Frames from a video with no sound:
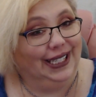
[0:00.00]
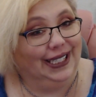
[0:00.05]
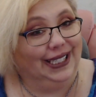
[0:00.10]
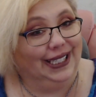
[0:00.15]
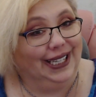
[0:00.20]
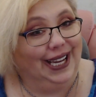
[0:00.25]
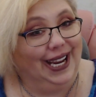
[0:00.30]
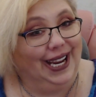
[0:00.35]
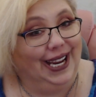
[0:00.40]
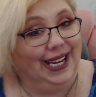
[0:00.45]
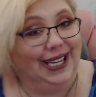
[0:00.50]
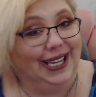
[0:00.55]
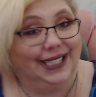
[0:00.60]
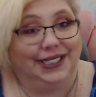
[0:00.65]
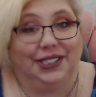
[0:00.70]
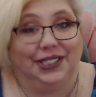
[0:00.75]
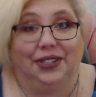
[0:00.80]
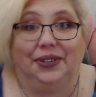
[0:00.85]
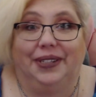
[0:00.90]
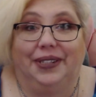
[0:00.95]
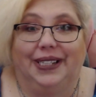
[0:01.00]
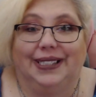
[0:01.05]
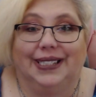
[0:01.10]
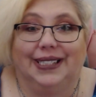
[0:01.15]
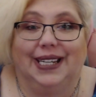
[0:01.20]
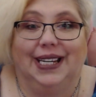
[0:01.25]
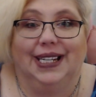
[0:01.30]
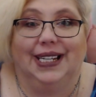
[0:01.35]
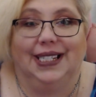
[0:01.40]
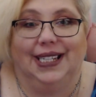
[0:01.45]
And so let's
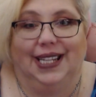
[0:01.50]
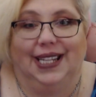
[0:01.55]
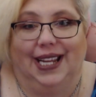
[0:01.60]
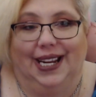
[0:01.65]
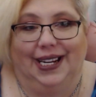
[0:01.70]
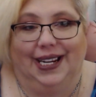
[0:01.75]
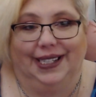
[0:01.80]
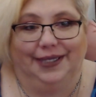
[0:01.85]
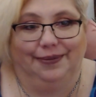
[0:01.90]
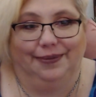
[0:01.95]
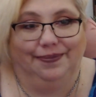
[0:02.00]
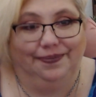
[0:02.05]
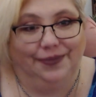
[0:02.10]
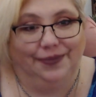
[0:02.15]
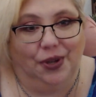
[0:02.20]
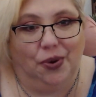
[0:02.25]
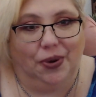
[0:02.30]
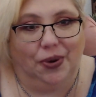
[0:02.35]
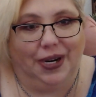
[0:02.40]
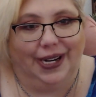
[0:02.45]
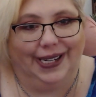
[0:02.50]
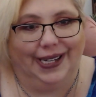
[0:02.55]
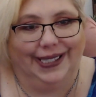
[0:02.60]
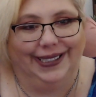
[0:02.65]
get into that, okay?